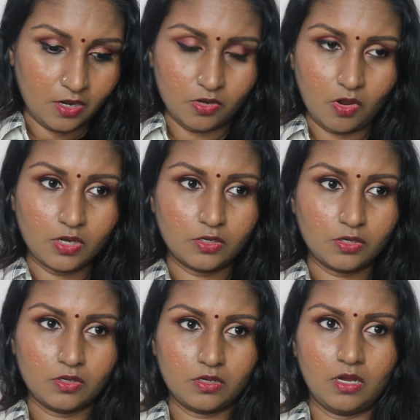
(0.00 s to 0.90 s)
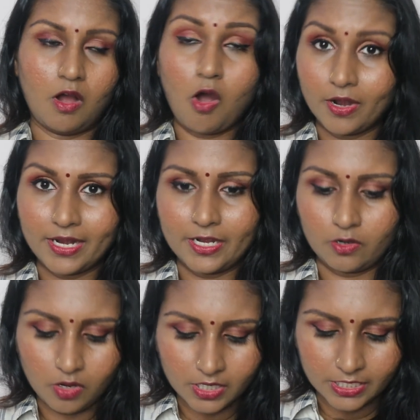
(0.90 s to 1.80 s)
not uh, hot at
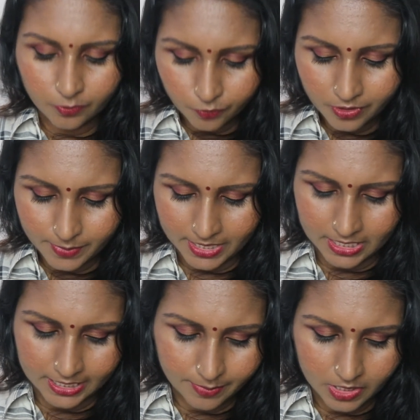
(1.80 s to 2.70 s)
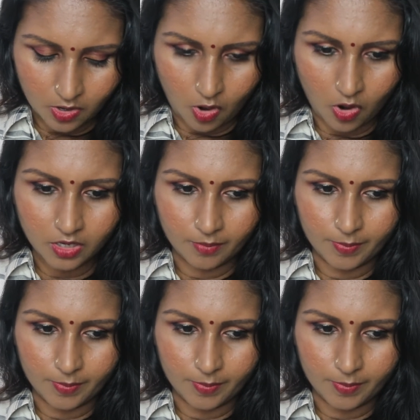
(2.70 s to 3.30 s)
all it will be a little bit hot